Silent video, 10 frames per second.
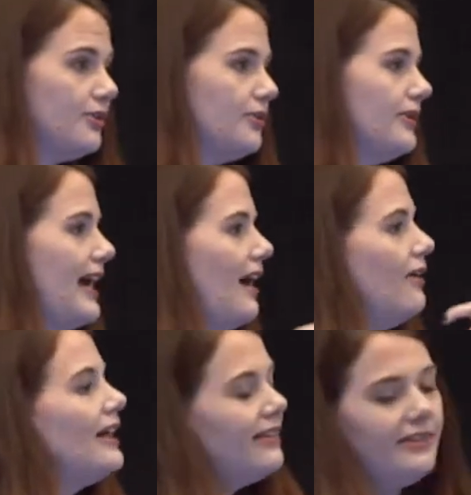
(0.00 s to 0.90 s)
Google Now.
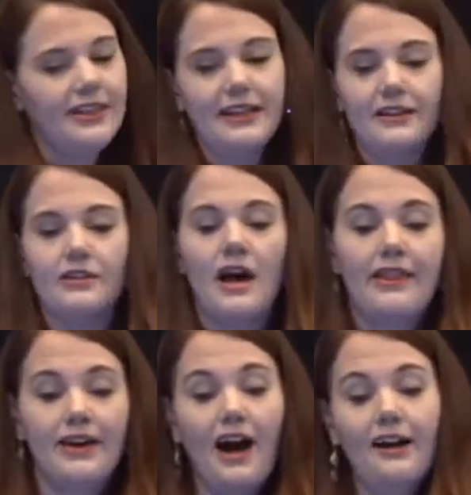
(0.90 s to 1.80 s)
The thing is,
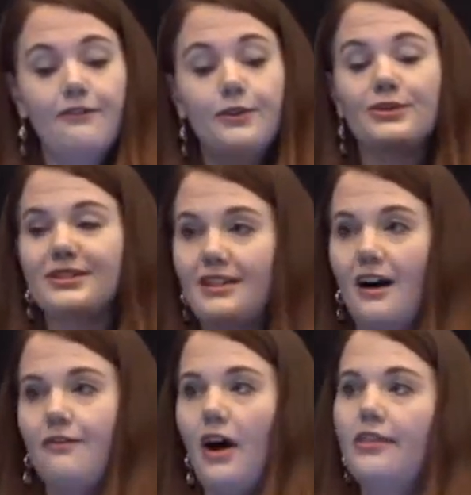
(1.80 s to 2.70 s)
the iPhone
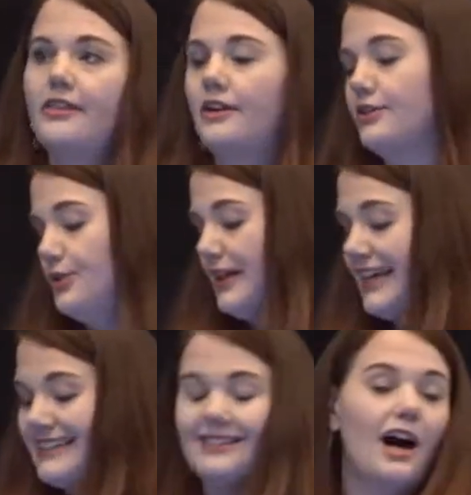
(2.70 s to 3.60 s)
stuff, all that they're doing,
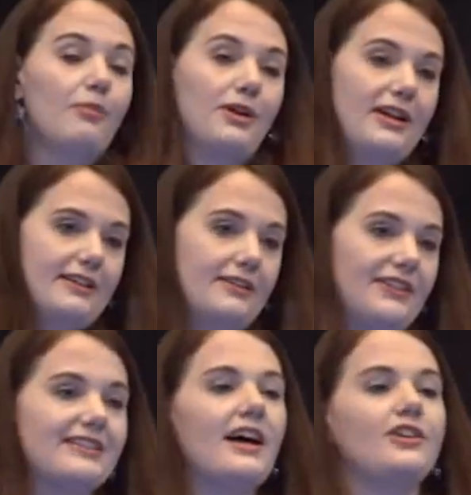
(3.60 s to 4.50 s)
it's not predictive.
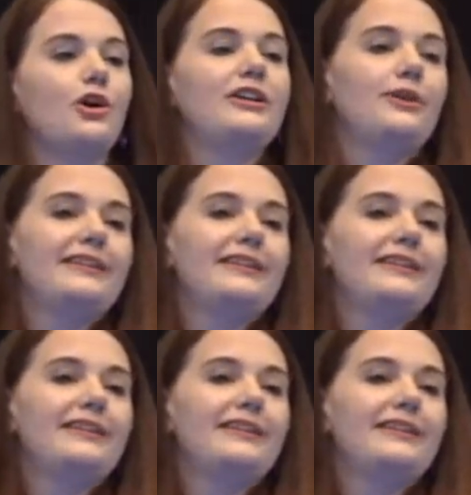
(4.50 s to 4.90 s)
It's not trying to